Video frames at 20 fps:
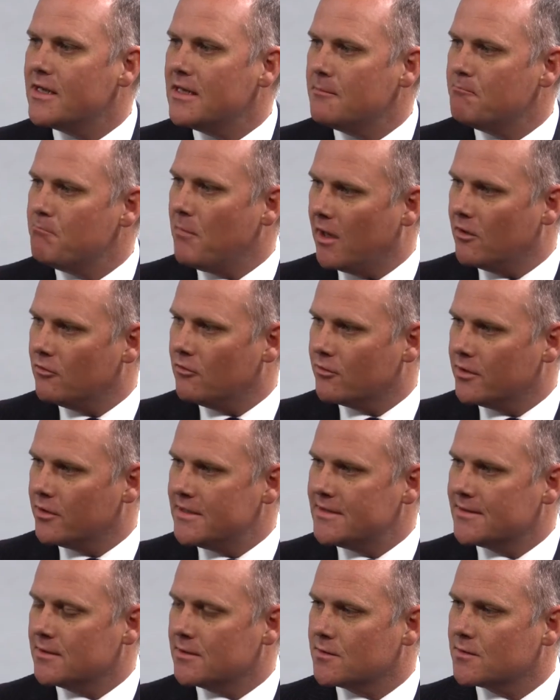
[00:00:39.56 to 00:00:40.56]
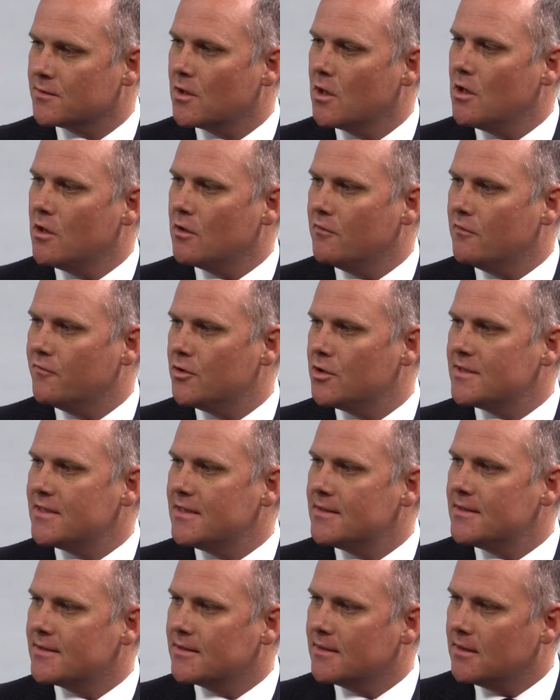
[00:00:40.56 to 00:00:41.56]
main reasons. The first
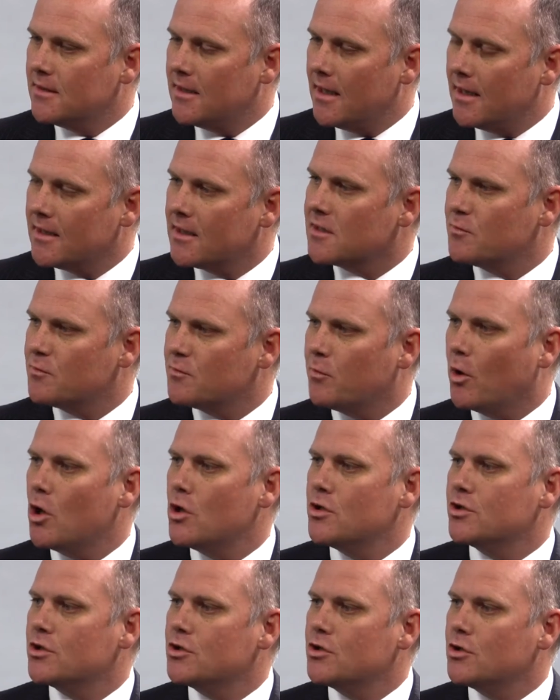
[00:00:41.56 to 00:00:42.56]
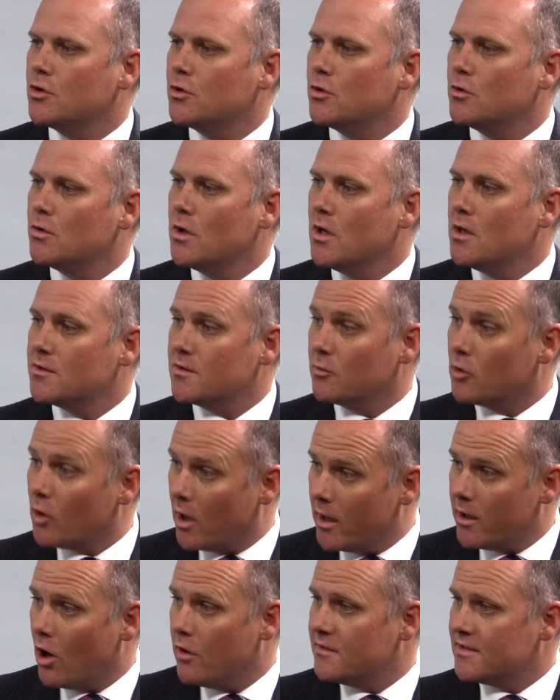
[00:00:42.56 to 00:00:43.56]
is getting exposure to some
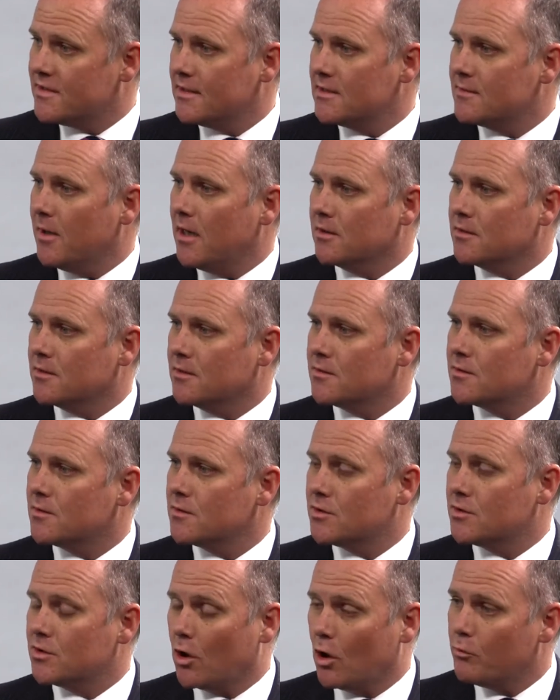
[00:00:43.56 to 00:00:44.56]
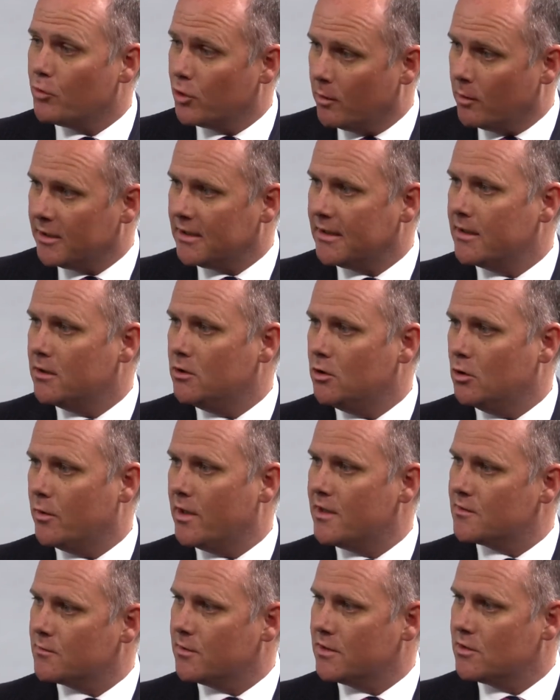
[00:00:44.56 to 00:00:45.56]
great overseas markets. So predominantly
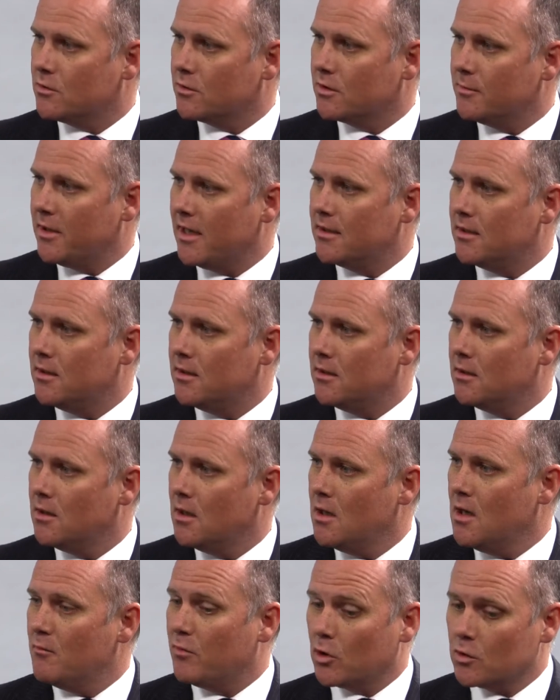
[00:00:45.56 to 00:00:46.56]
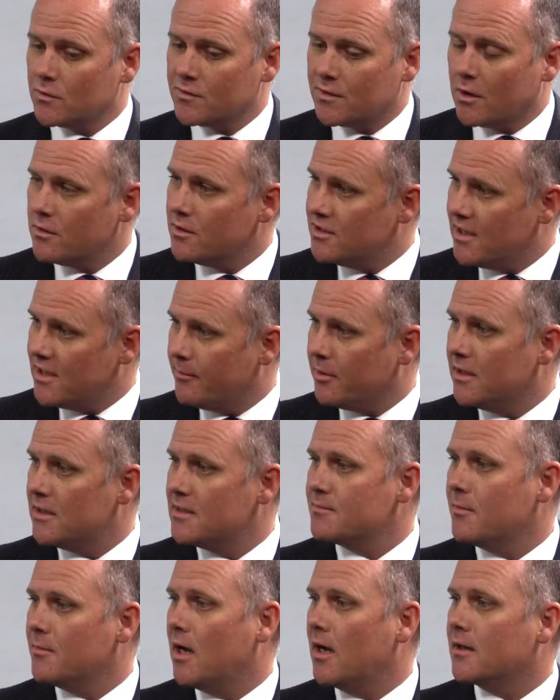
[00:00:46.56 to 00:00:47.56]
US we're talking about here, but also the
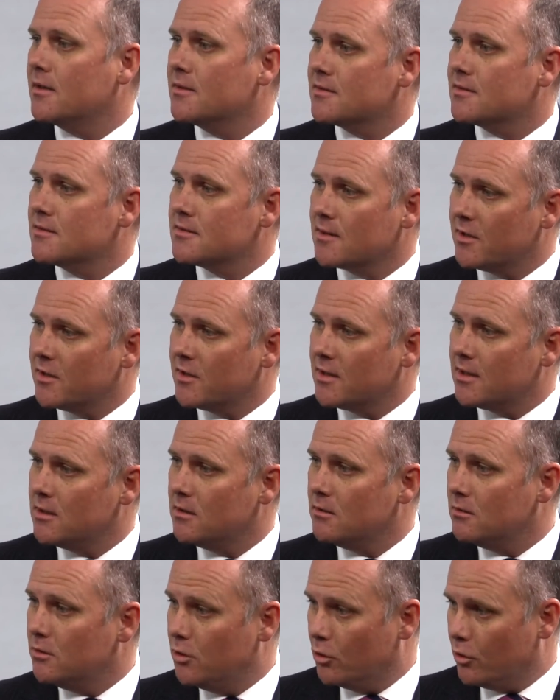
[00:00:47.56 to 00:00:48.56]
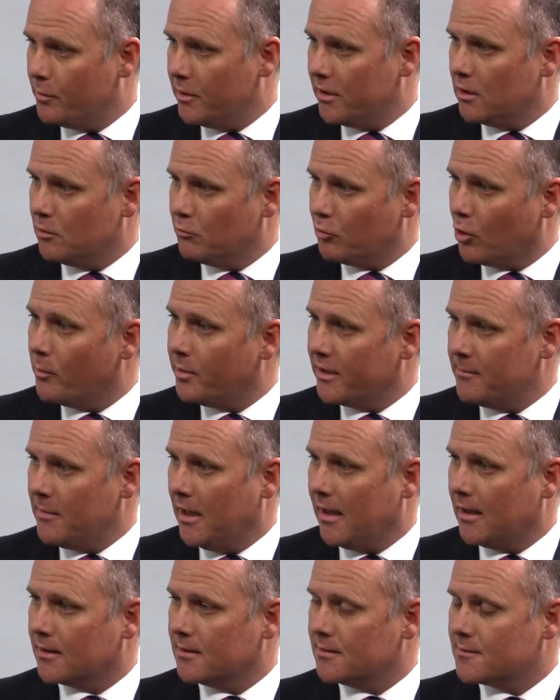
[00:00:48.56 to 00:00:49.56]
Japanese markets and some of the European property
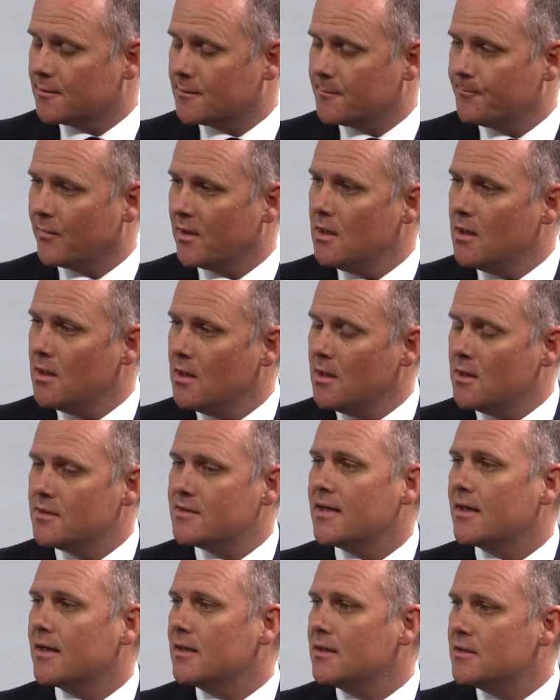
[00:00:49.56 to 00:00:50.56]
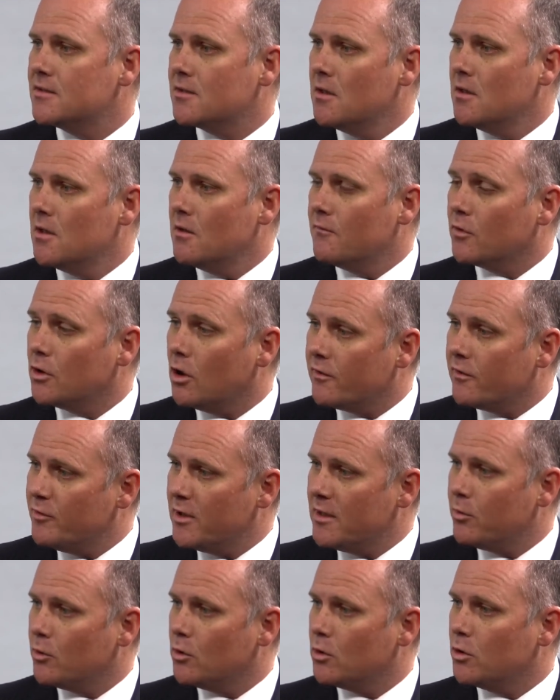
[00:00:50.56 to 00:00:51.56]
markets. The second is for a lot of
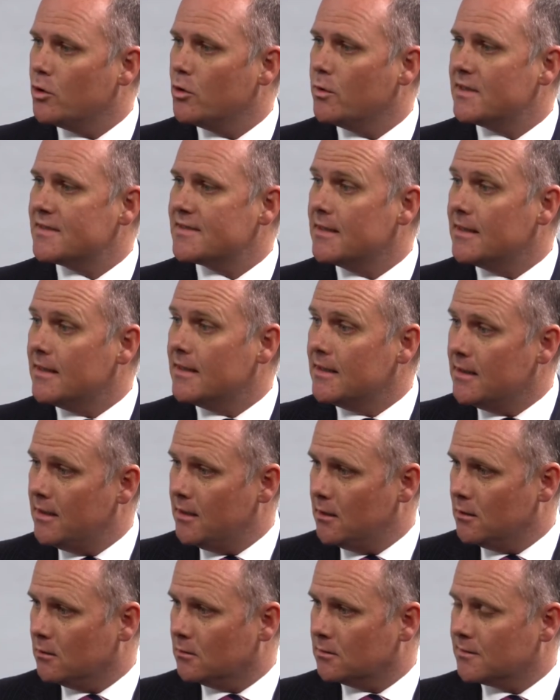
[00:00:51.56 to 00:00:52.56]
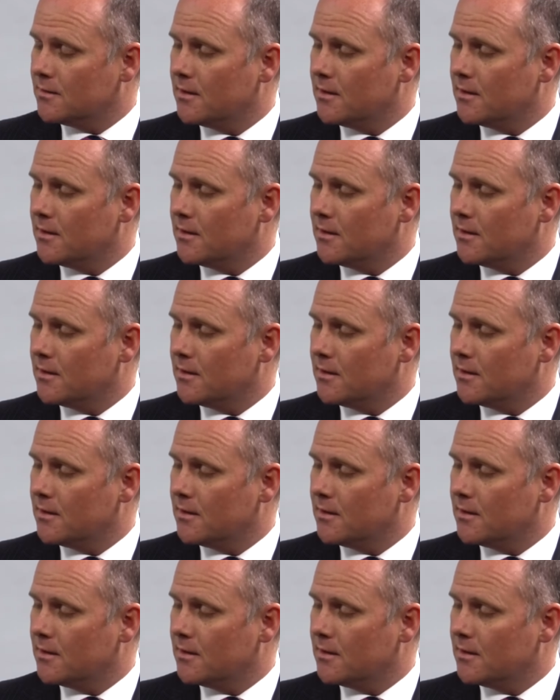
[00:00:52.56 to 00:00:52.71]
people who are seeking yield,